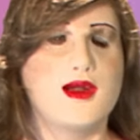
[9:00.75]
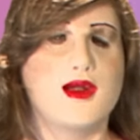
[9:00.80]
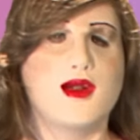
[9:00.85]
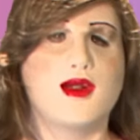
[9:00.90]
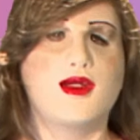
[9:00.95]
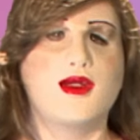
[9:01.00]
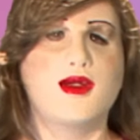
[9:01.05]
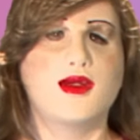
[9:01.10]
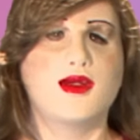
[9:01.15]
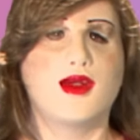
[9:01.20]
Yeah,
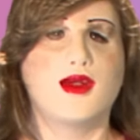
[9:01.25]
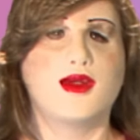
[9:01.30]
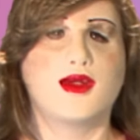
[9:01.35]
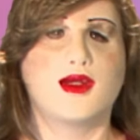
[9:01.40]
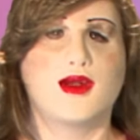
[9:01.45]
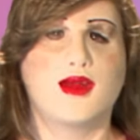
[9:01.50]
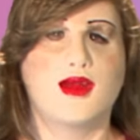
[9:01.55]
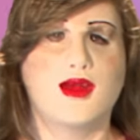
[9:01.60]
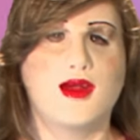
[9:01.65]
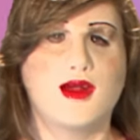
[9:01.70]
I think there's always
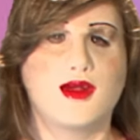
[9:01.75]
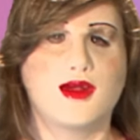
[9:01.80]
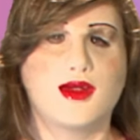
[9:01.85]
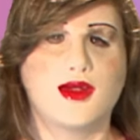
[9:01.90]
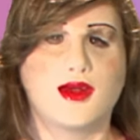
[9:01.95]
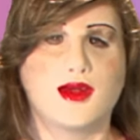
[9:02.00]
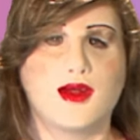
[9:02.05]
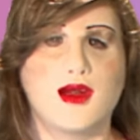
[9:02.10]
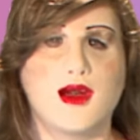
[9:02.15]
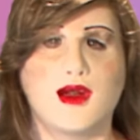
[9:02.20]
going to be a
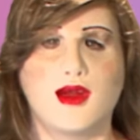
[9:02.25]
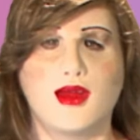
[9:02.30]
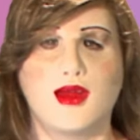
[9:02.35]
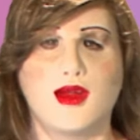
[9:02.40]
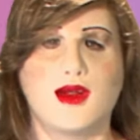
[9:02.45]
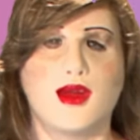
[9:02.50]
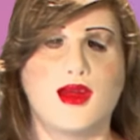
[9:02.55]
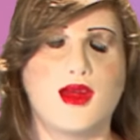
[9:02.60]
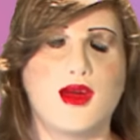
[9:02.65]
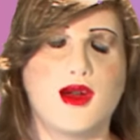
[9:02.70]
certain
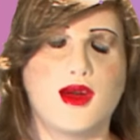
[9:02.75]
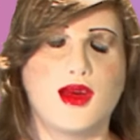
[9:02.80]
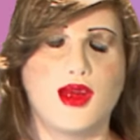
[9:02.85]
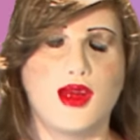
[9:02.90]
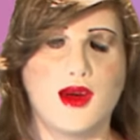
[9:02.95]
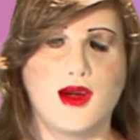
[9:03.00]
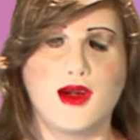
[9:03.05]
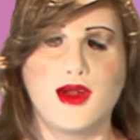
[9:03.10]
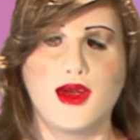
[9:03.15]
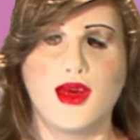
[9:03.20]
element, no matter
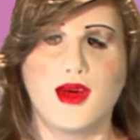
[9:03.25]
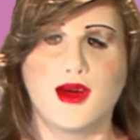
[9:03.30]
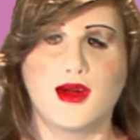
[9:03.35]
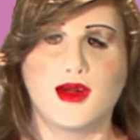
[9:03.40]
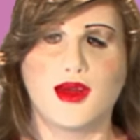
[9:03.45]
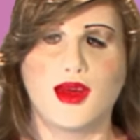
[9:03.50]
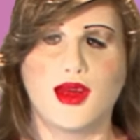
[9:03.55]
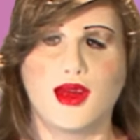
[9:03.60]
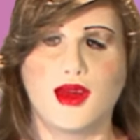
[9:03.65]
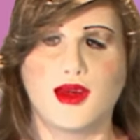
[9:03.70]
where you
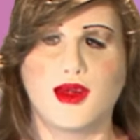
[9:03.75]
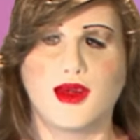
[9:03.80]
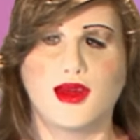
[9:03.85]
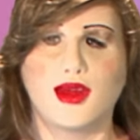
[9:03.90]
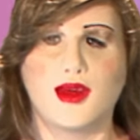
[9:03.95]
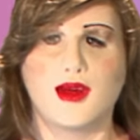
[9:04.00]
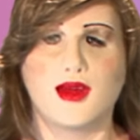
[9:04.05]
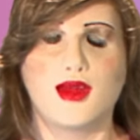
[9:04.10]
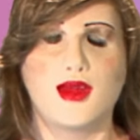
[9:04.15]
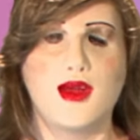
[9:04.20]
are in the
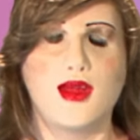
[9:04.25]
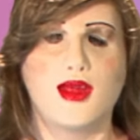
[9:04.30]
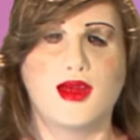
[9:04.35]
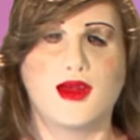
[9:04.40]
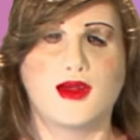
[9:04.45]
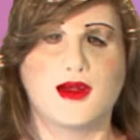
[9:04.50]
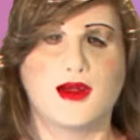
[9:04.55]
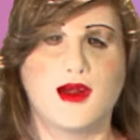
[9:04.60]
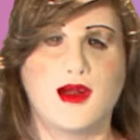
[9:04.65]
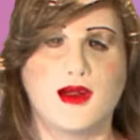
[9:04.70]
world, where
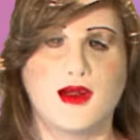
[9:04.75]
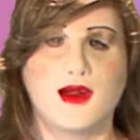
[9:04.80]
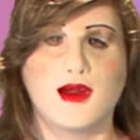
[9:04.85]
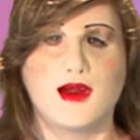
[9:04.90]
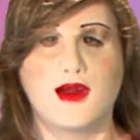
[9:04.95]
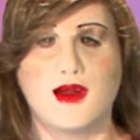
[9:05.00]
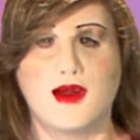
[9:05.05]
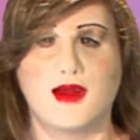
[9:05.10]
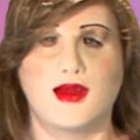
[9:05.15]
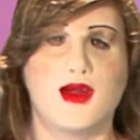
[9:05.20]
people are like,
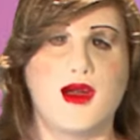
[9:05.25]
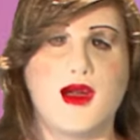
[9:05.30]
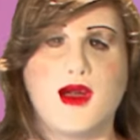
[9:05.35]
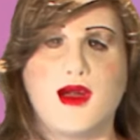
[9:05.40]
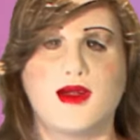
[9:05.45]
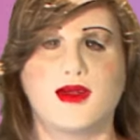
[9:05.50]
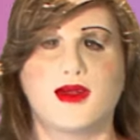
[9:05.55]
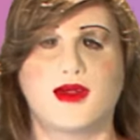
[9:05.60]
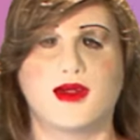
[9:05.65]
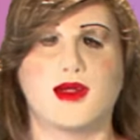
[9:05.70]

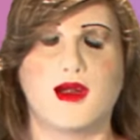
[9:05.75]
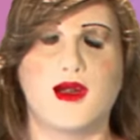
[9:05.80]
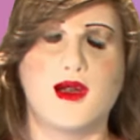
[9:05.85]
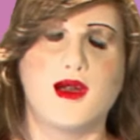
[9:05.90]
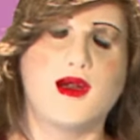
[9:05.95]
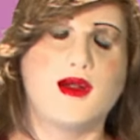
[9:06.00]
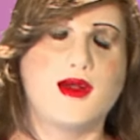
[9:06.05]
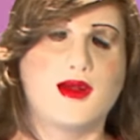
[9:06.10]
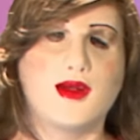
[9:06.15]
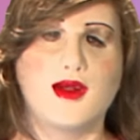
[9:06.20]
masks,
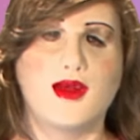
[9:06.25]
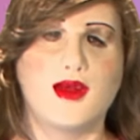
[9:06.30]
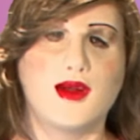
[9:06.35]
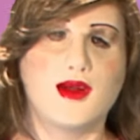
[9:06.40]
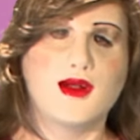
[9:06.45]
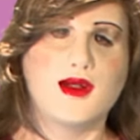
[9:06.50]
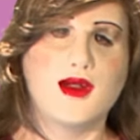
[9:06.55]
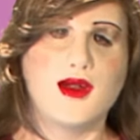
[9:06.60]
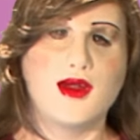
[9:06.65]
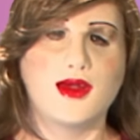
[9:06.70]
what are you
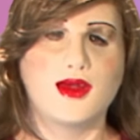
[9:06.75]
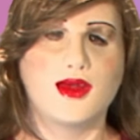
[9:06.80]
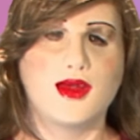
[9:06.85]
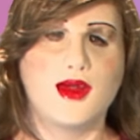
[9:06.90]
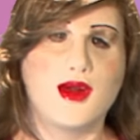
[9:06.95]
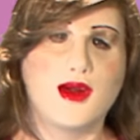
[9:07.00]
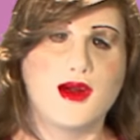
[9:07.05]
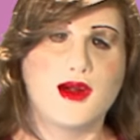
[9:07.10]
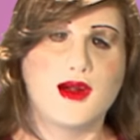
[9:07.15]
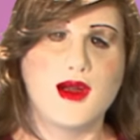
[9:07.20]
wearing those
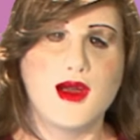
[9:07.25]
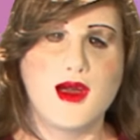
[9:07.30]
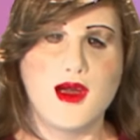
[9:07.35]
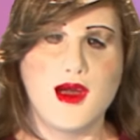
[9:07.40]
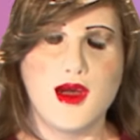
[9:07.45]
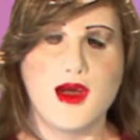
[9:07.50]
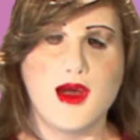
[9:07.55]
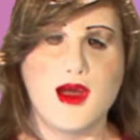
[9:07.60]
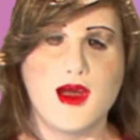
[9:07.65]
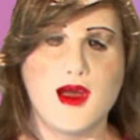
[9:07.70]
for?
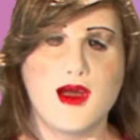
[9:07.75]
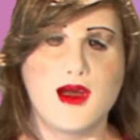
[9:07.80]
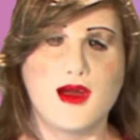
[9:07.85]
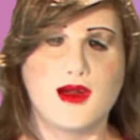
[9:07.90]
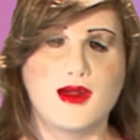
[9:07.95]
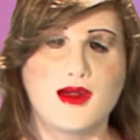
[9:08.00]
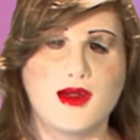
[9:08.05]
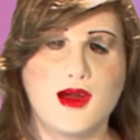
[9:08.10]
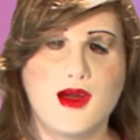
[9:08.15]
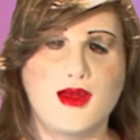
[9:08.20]

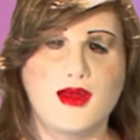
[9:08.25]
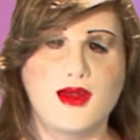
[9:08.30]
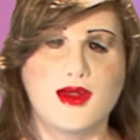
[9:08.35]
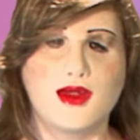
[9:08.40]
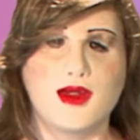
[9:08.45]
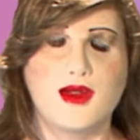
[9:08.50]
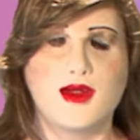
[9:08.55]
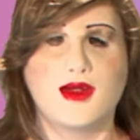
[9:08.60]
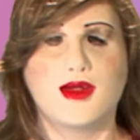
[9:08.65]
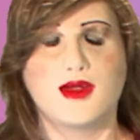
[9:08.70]
And
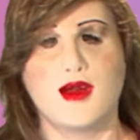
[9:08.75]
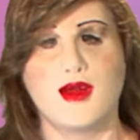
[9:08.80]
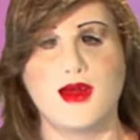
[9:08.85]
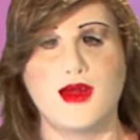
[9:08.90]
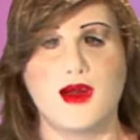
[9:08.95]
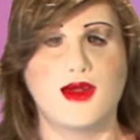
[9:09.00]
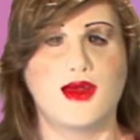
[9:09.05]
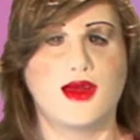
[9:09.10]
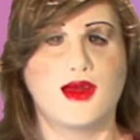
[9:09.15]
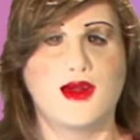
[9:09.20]
obviously,
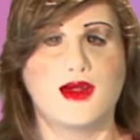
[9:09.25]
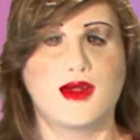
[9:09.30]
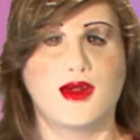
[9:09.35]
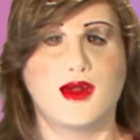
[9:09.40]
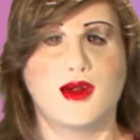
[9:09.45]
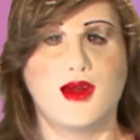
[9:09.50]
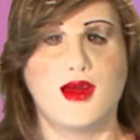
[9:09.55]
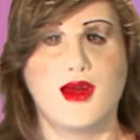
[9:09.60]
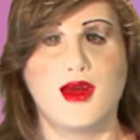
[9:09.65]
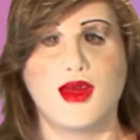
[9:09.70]
some countries
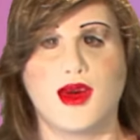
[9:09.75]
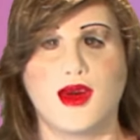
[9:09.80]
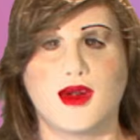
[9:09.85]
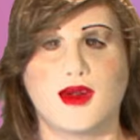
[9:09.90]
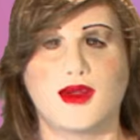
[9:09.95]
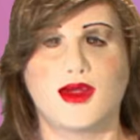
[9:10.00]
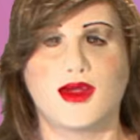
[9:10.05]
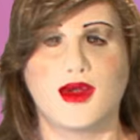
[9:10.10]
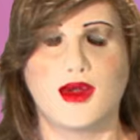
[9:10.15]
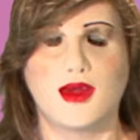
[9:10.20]
are going to be more
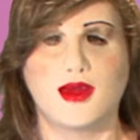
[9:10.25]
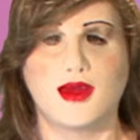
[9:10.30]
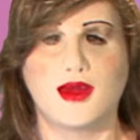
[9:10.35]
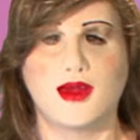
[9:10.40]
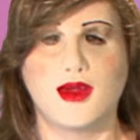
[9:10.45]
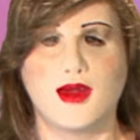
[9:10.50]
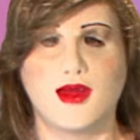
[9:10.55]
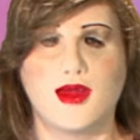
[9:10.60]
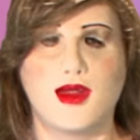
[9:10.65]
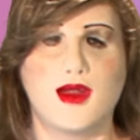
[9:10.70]

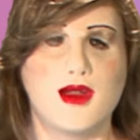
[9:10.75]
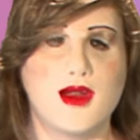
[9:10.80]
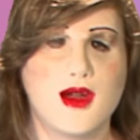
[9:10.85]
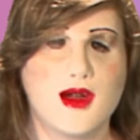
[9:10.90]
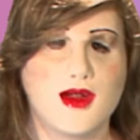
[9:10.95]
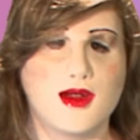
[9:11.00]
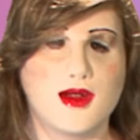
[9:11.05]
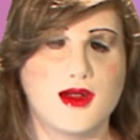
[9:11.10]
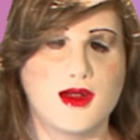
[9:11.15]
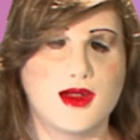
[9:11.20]
conservative than the
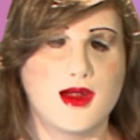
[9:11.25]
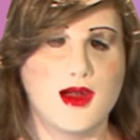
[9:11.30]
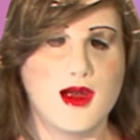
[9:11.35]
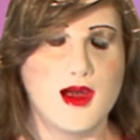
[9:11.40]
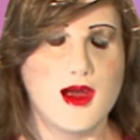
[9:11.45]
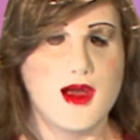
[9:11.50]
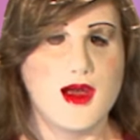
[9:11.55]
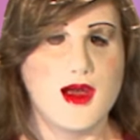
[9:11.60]
others.